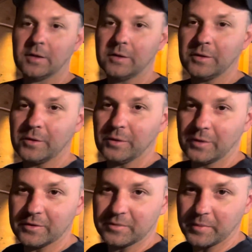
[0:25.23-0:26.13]
Here
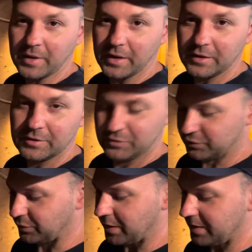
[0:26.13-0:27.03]
is my
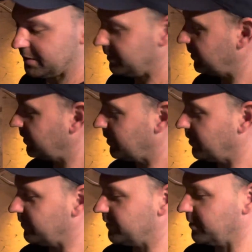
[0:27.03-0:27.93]
tray
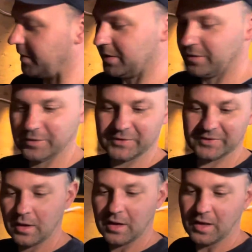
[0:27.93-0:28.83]
of
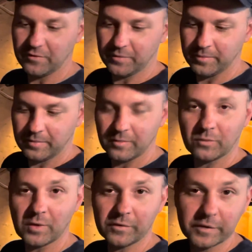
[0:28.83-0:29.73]
tomatoes. I have
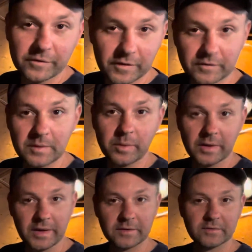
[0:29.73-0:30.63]
roughly 50
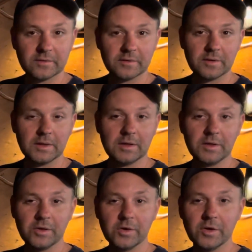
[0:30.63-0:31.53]
plants in
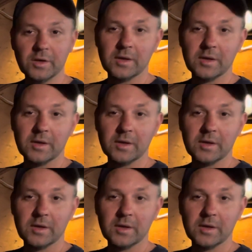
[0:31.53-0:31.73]
here.